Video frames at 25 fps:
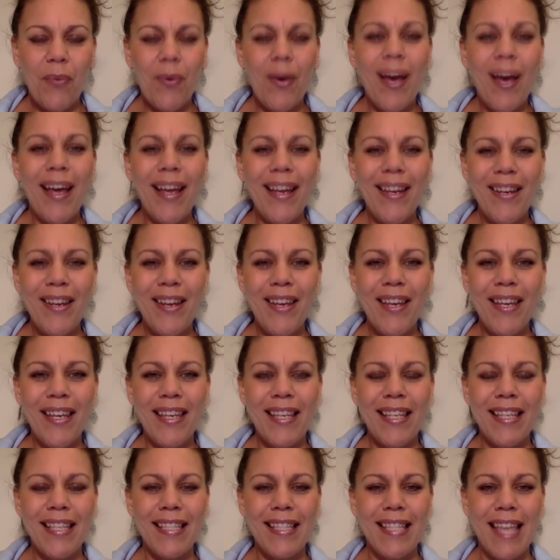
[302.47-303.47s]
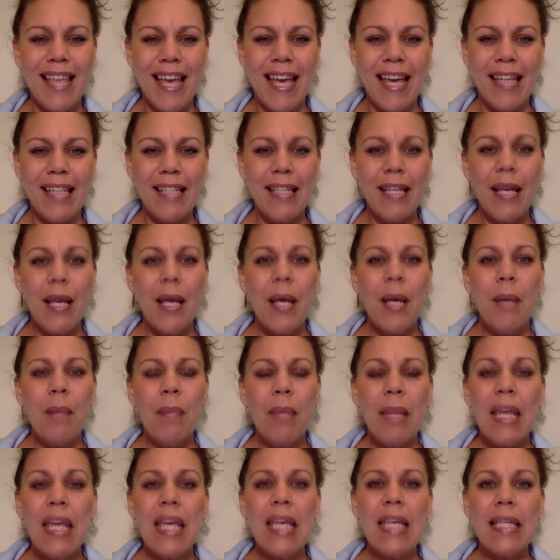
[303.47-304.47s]
One is that
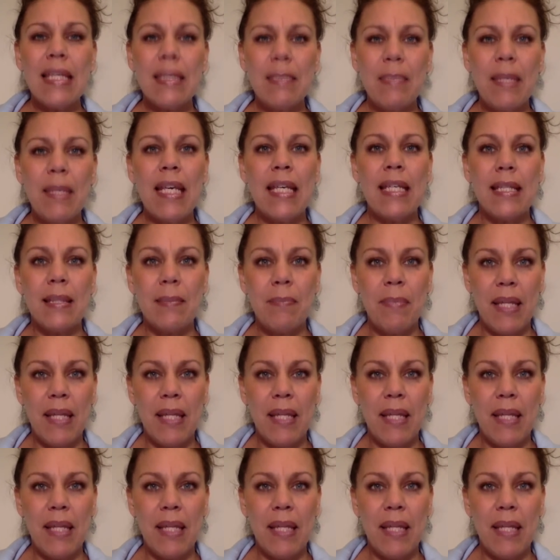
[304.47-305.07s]
please, please,